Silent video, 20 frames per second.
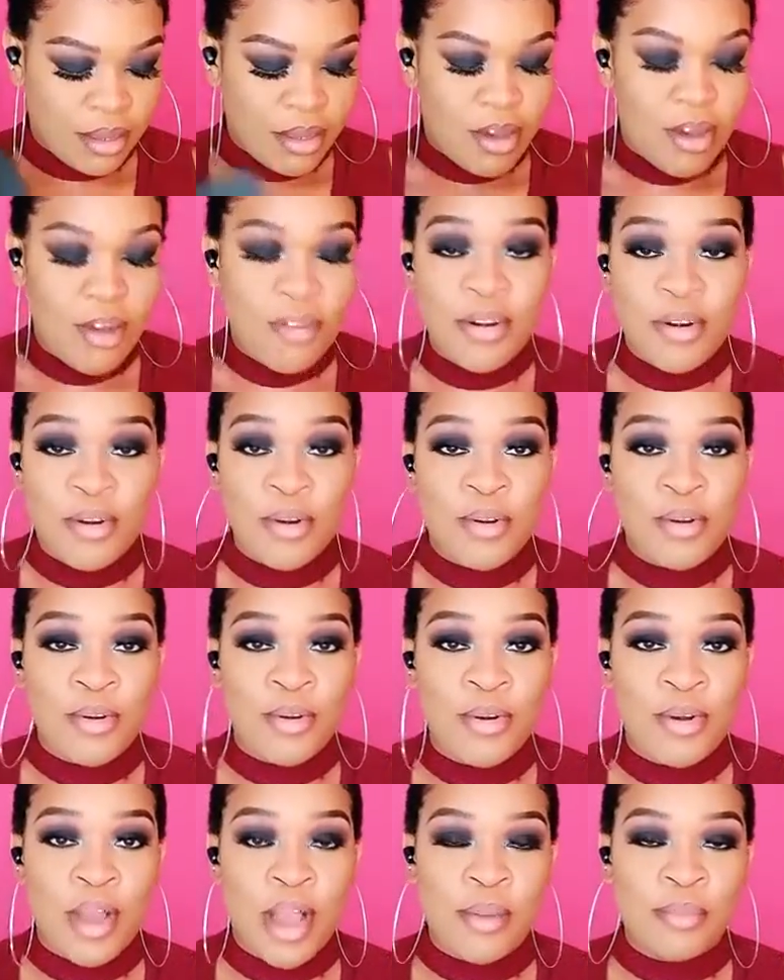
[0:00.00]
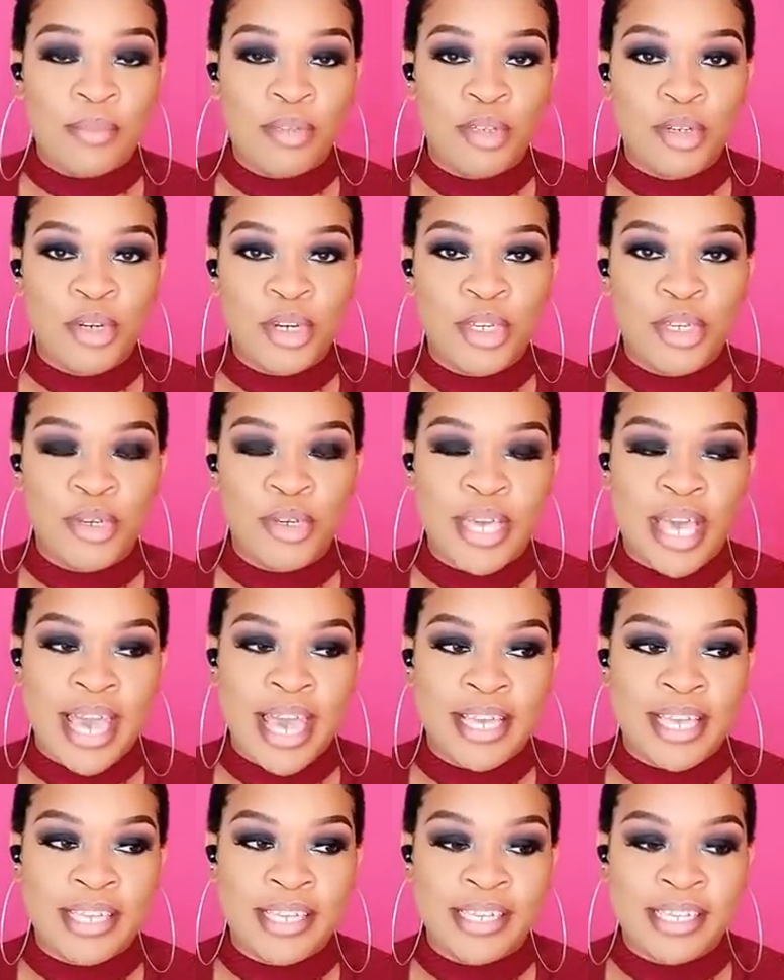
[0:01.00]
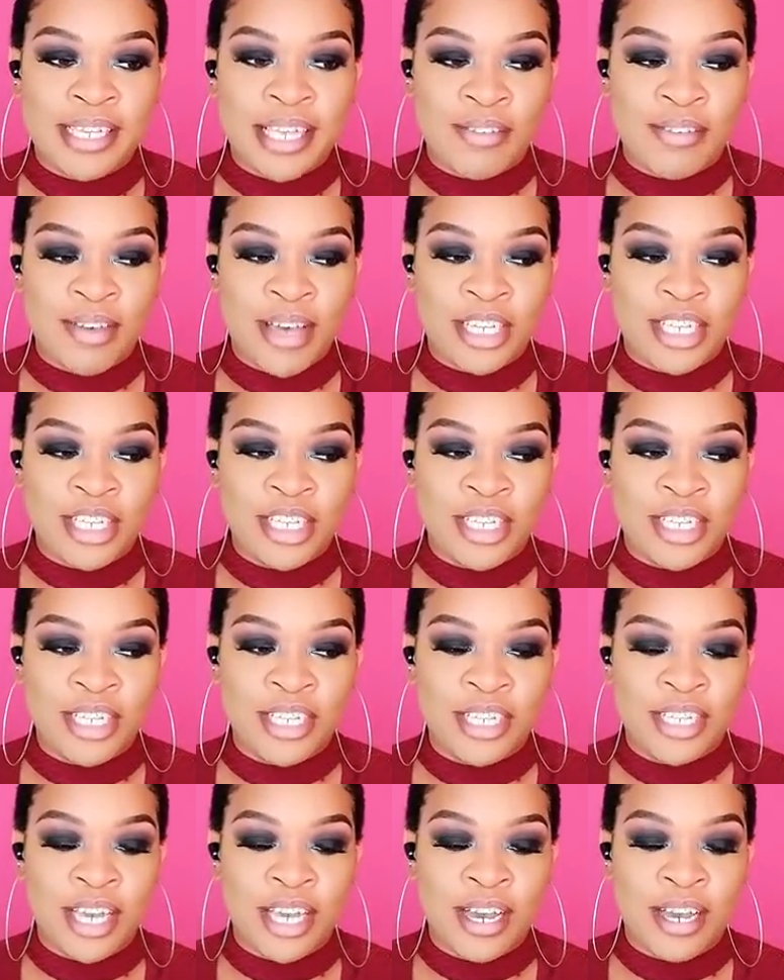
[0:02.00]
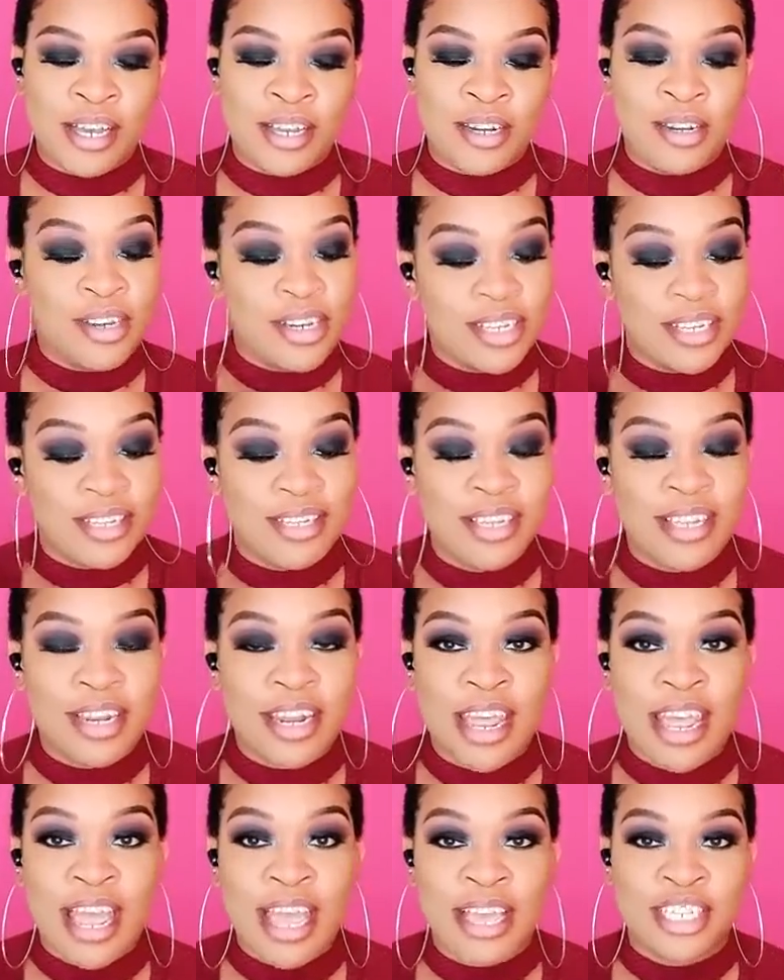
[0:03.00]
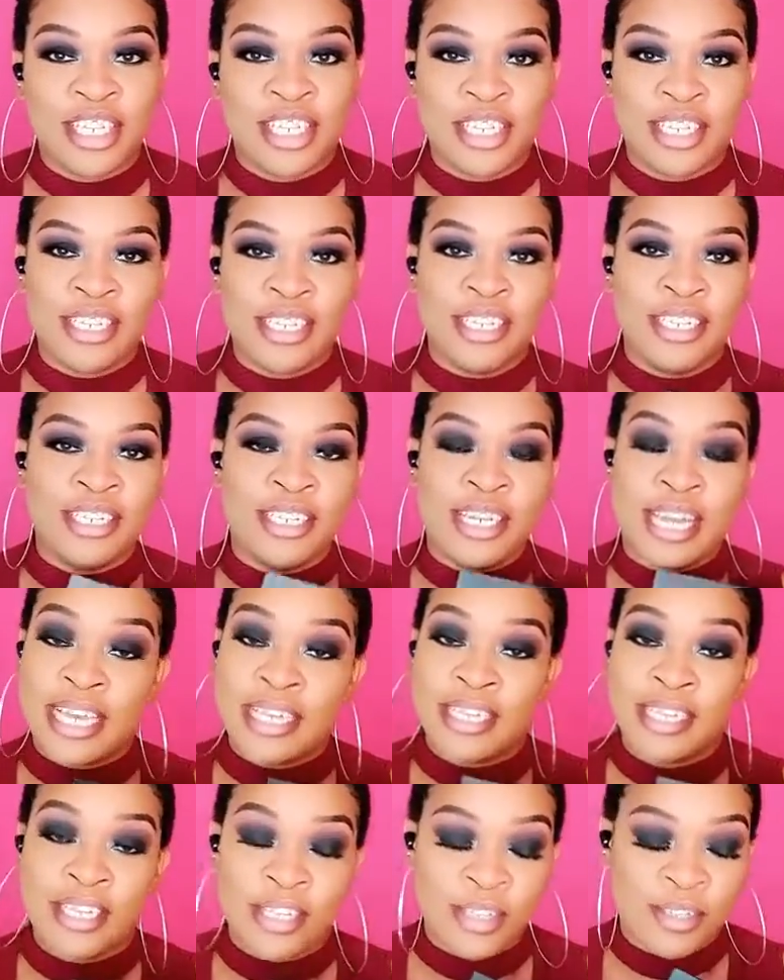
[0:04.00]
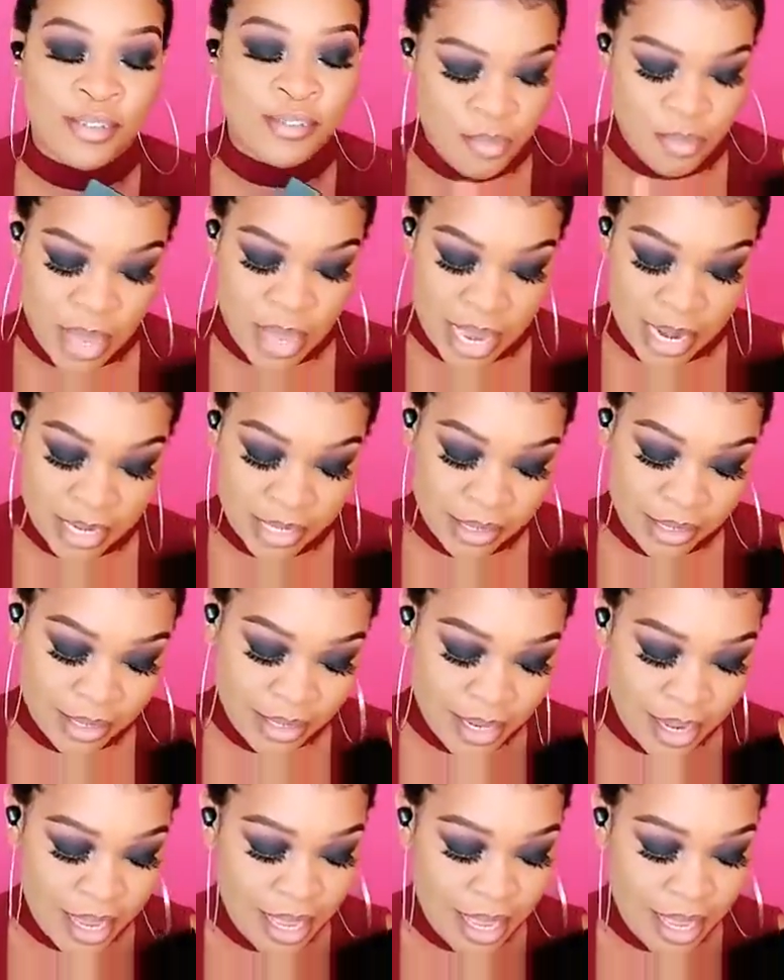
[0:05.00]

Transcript: Overall, I'm sure you guys have actually noticed that I actually like this palette.